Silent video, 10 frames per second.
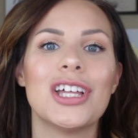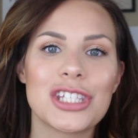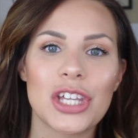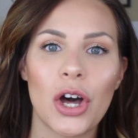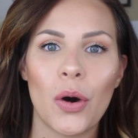
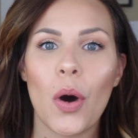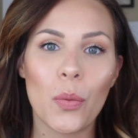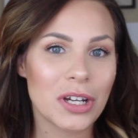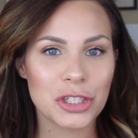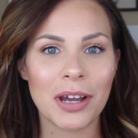So
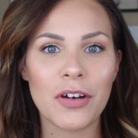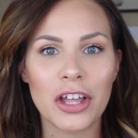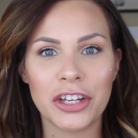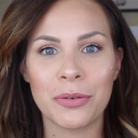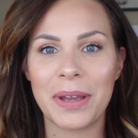once you have
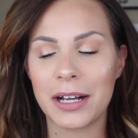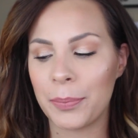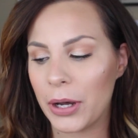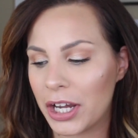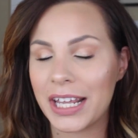all your
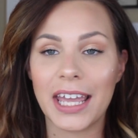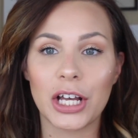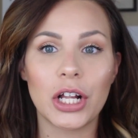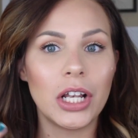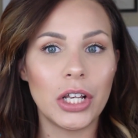makeup on,
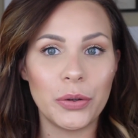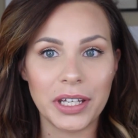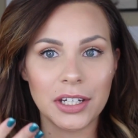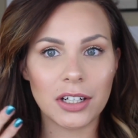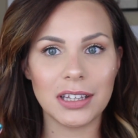
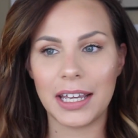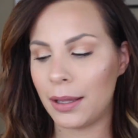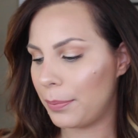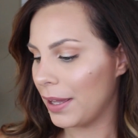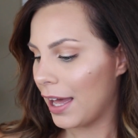including your
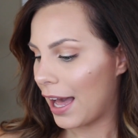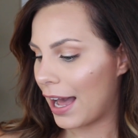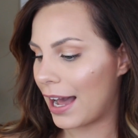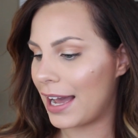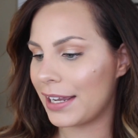lip,
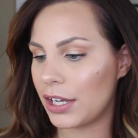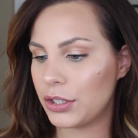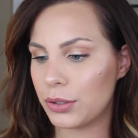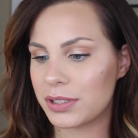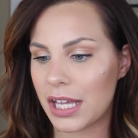I
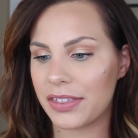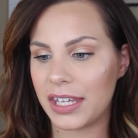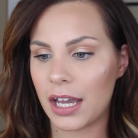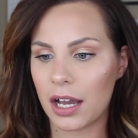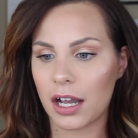use
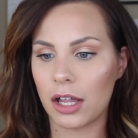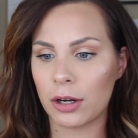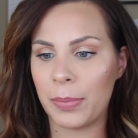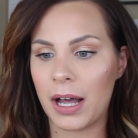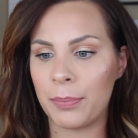the
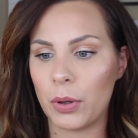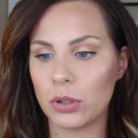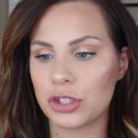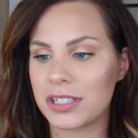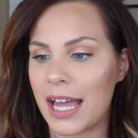ColourPop
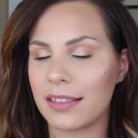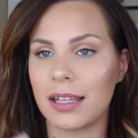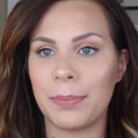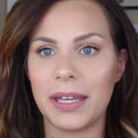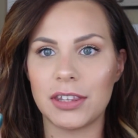Ultra Satin
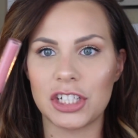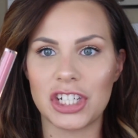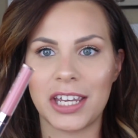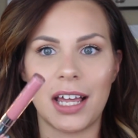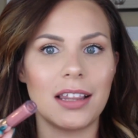Lip in the
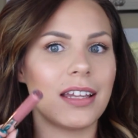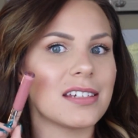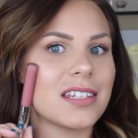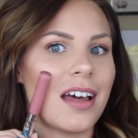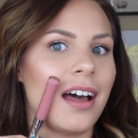shade
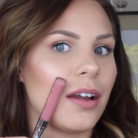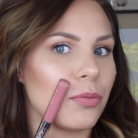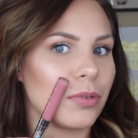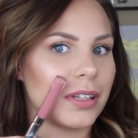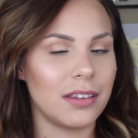Alyssa.
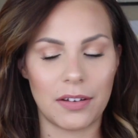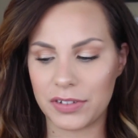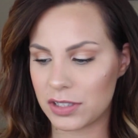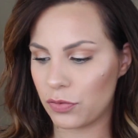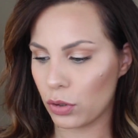I really love
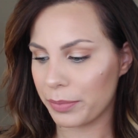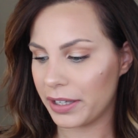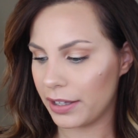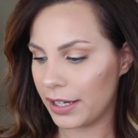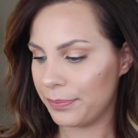this
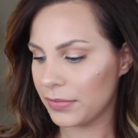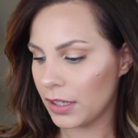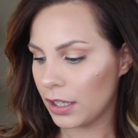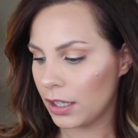formula.